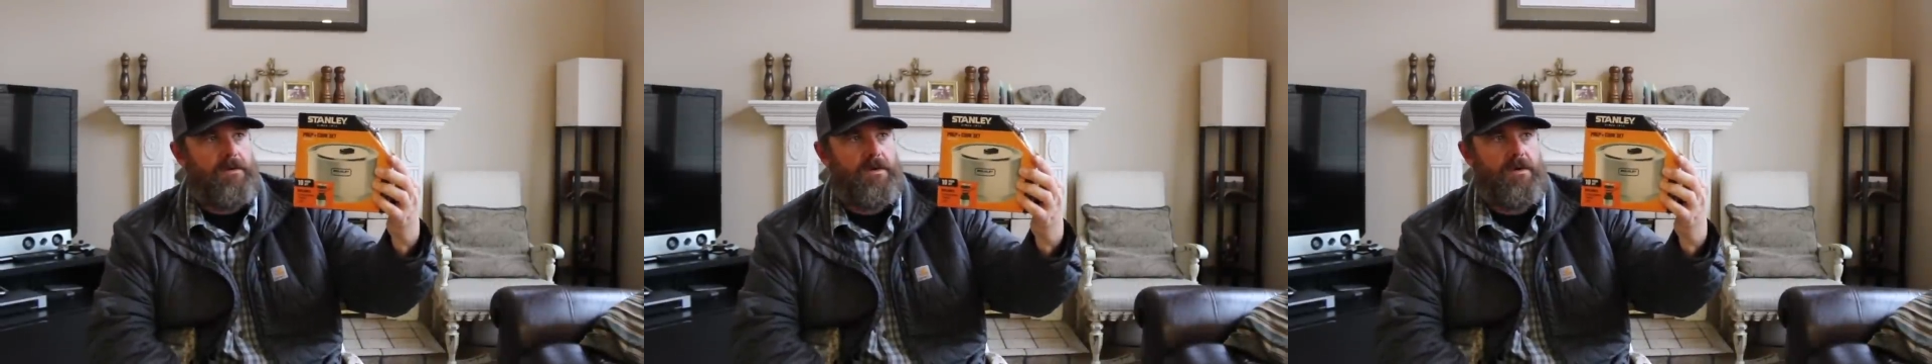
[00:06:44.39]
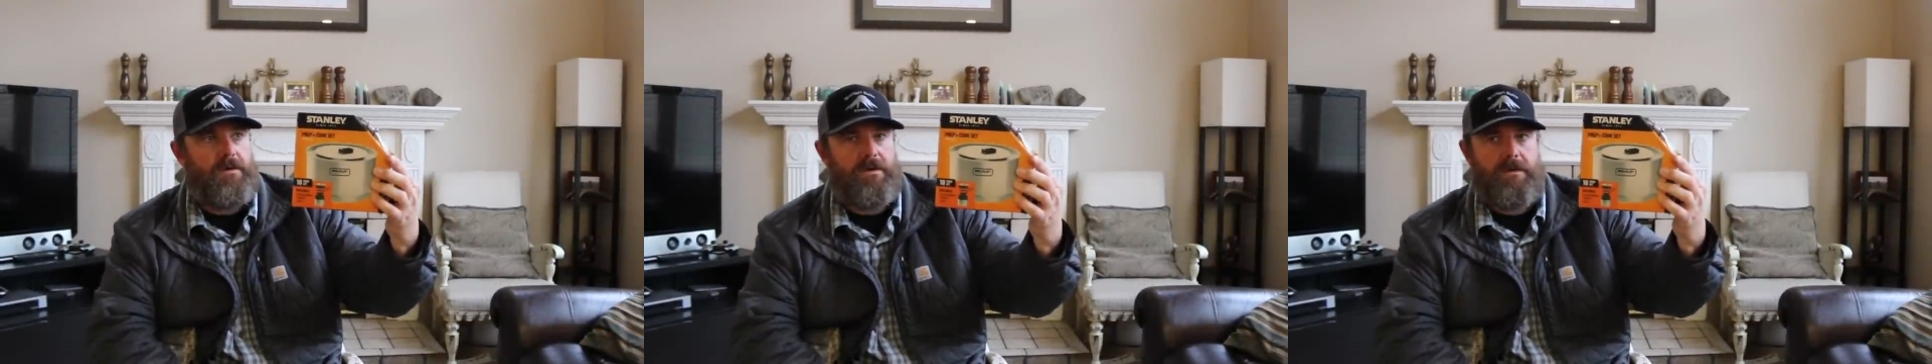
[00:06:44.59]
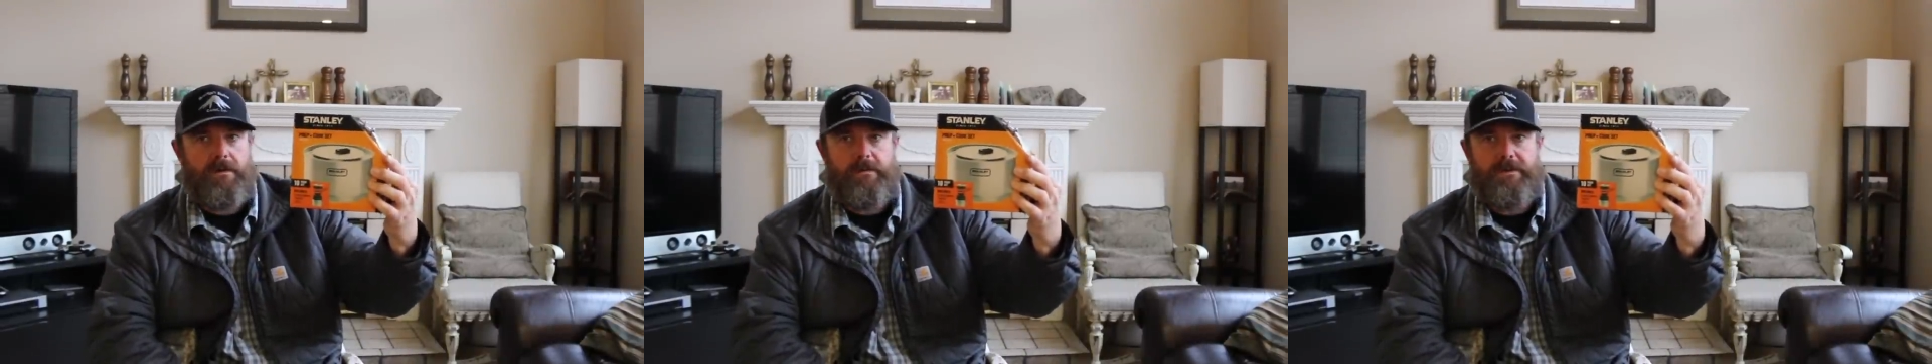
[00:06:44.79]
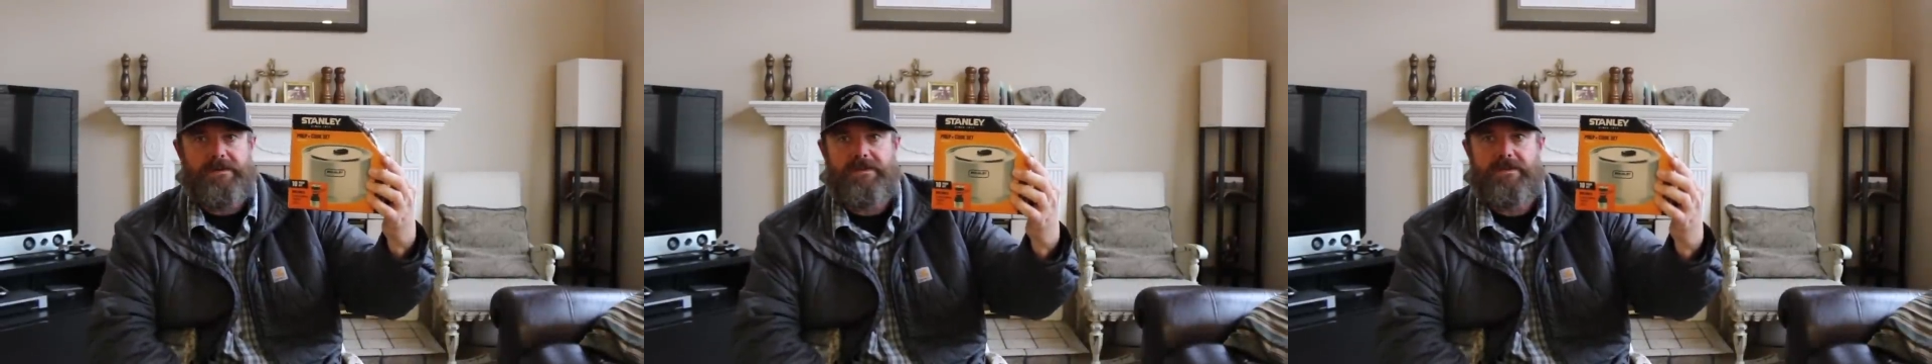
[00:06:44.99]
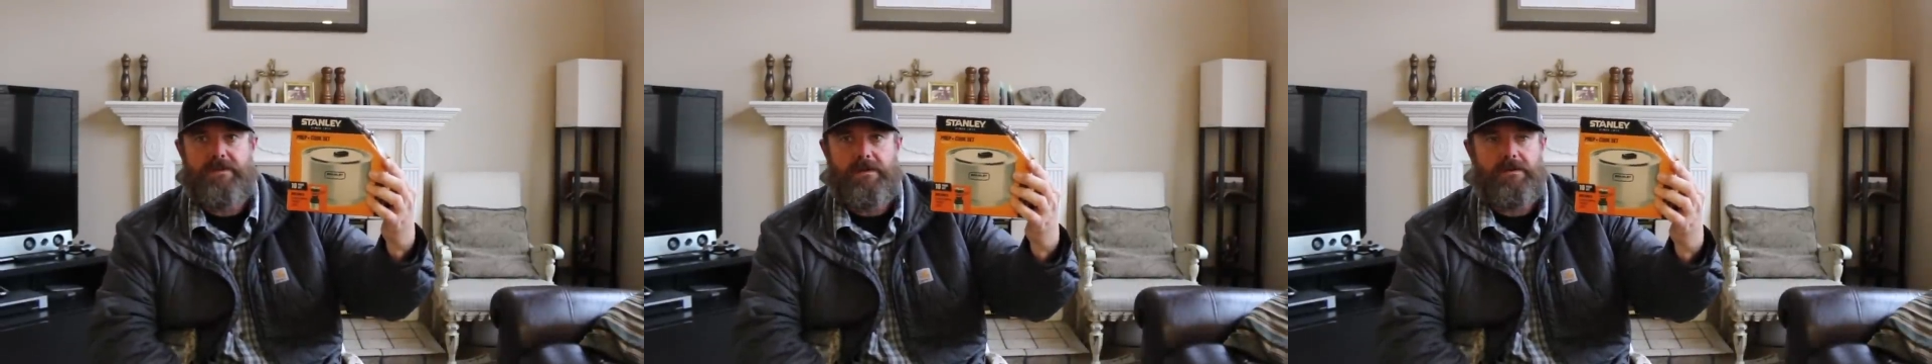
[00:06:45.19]
go good with the
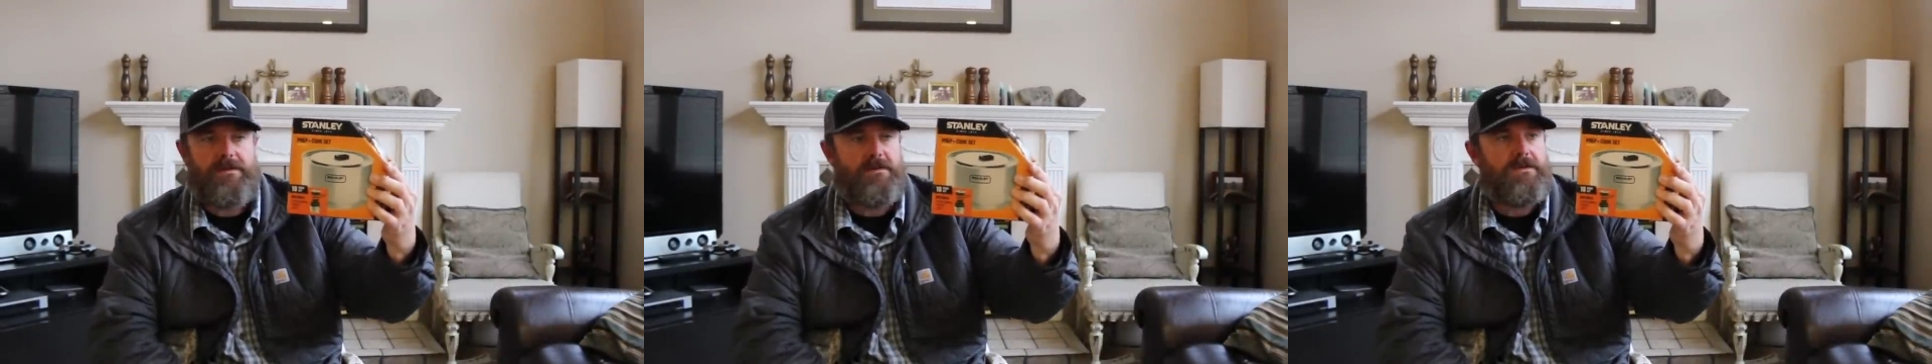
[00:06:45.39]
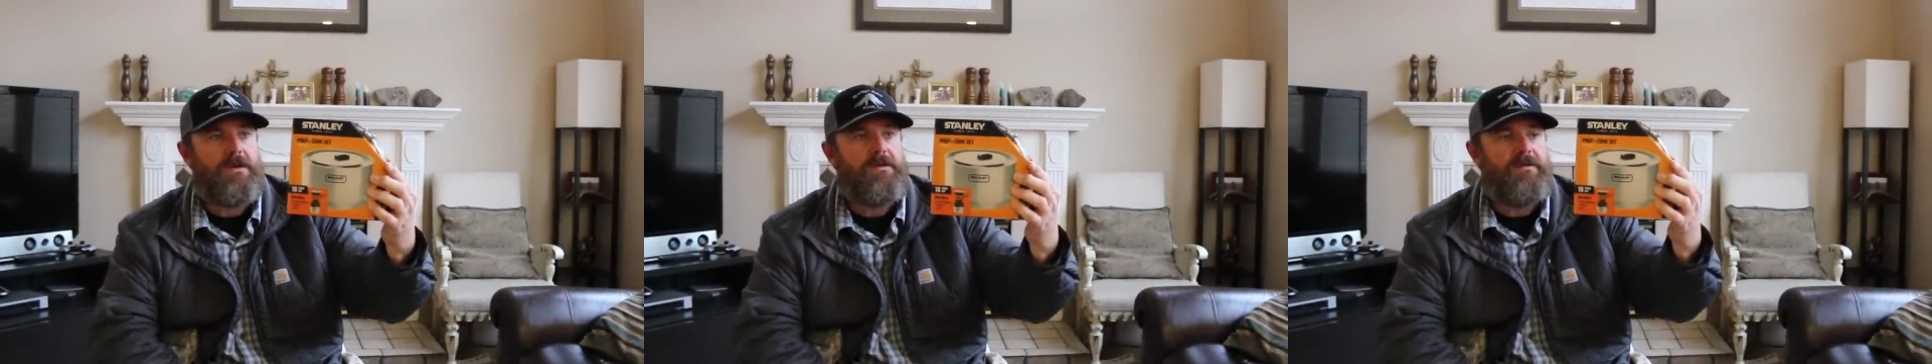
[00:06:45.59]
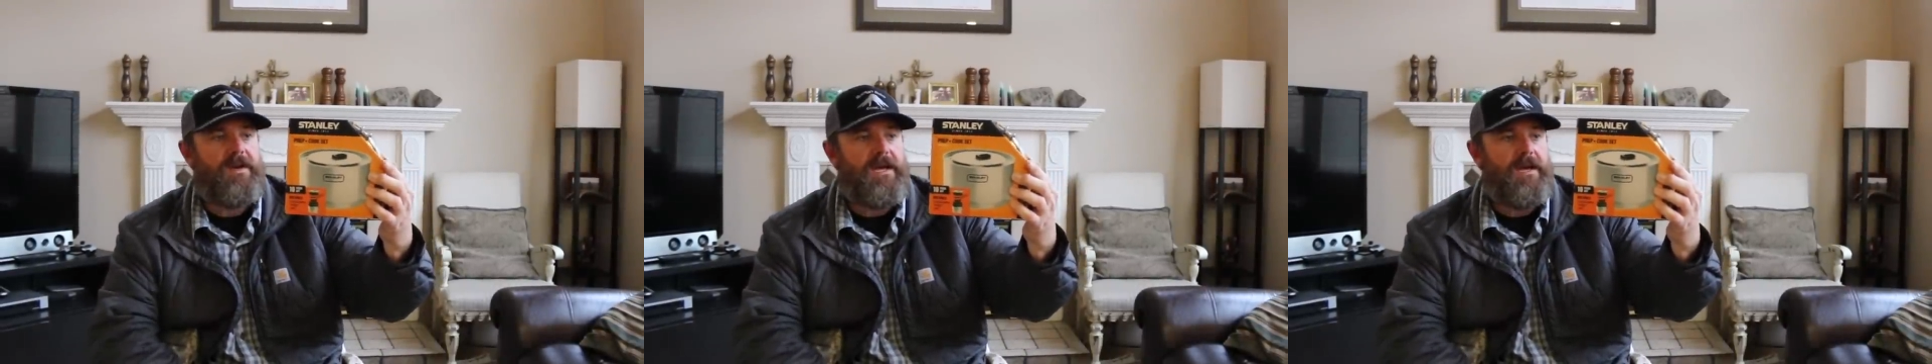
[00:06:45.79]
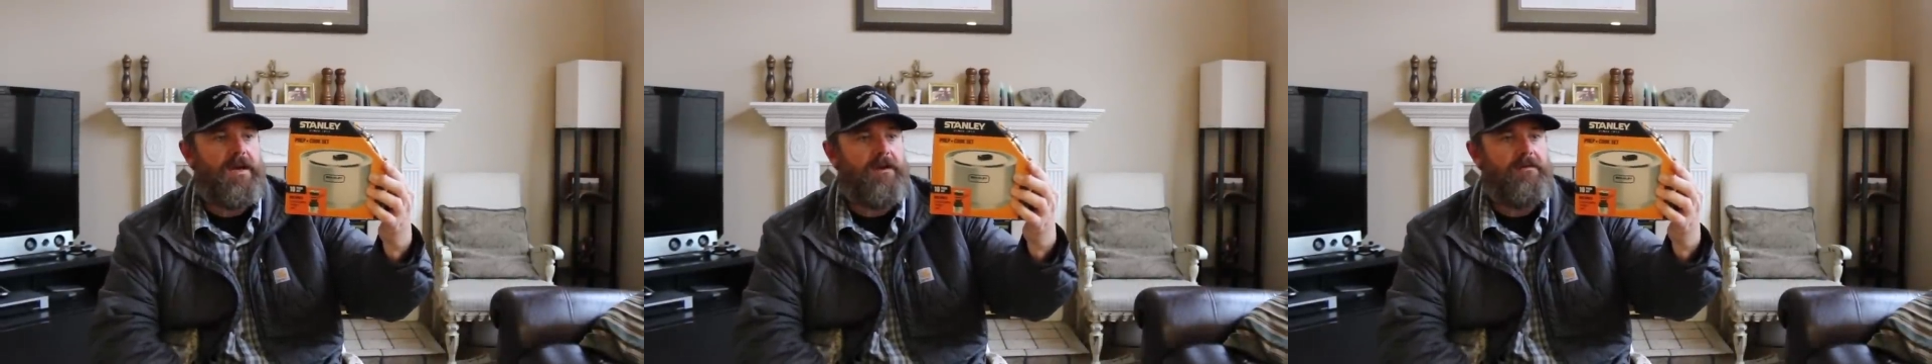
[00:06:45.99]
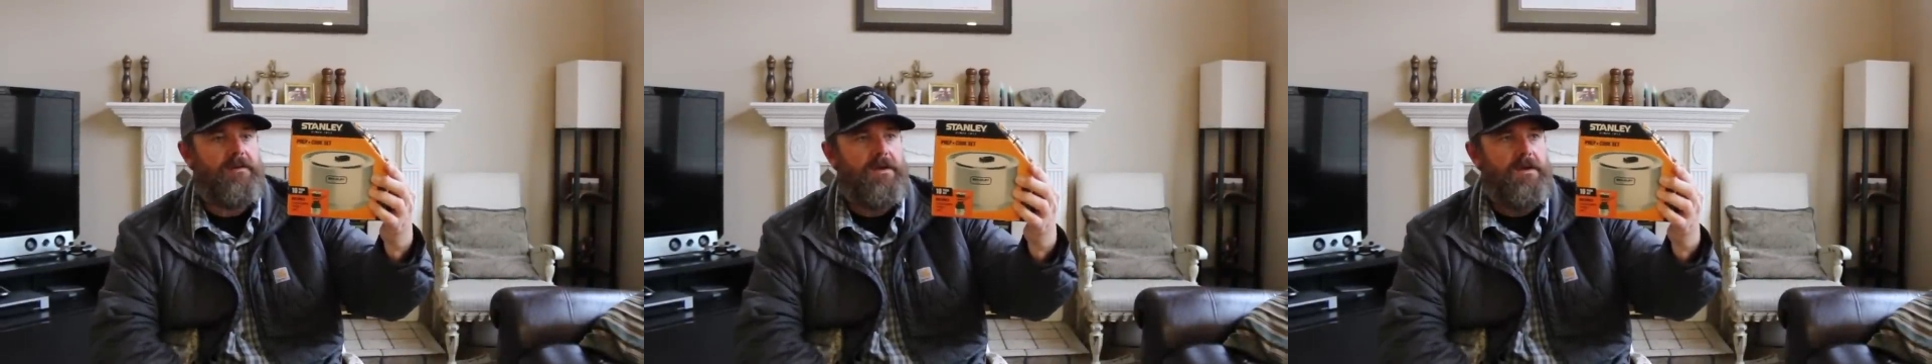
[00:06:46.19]
Solo Stove I
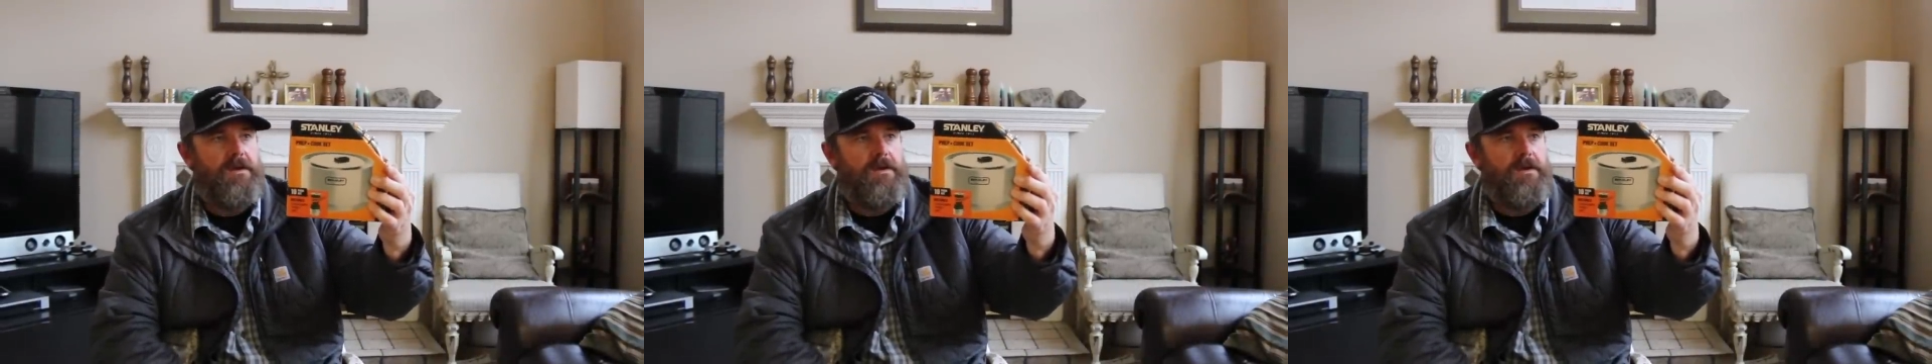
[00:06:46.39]
have.